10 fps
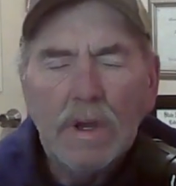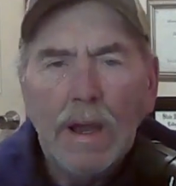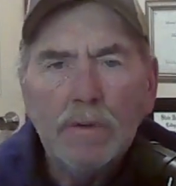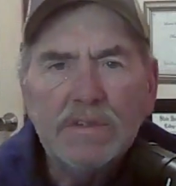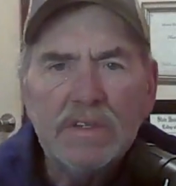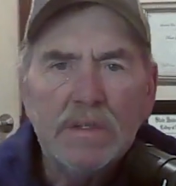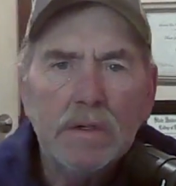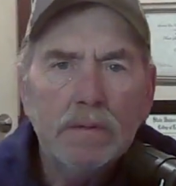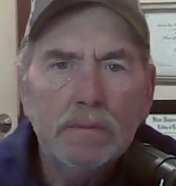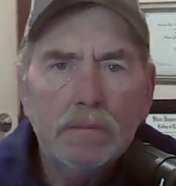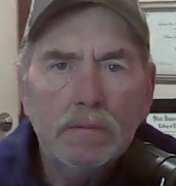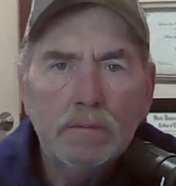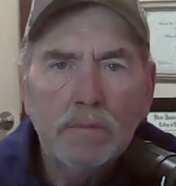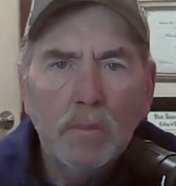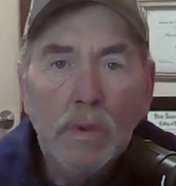housing that
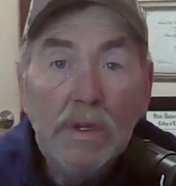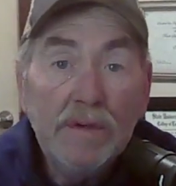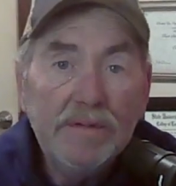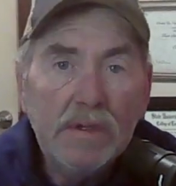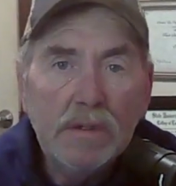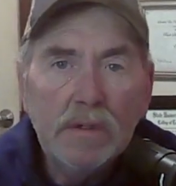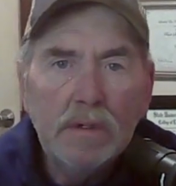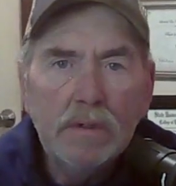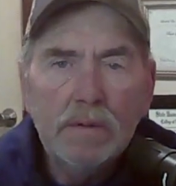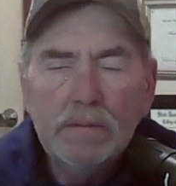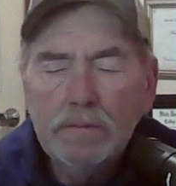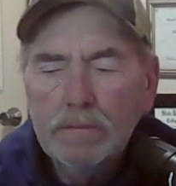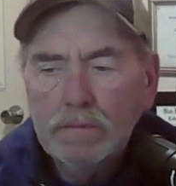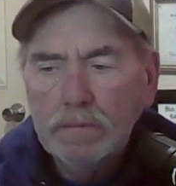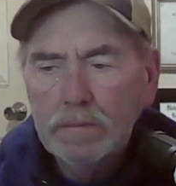we lived in,
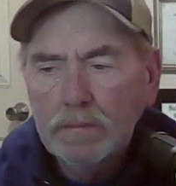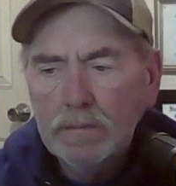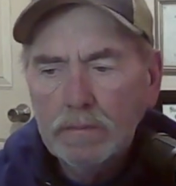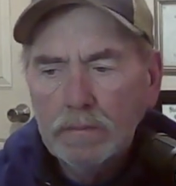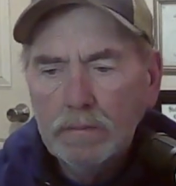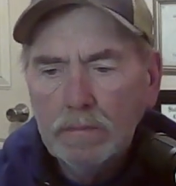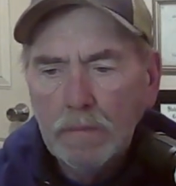uh,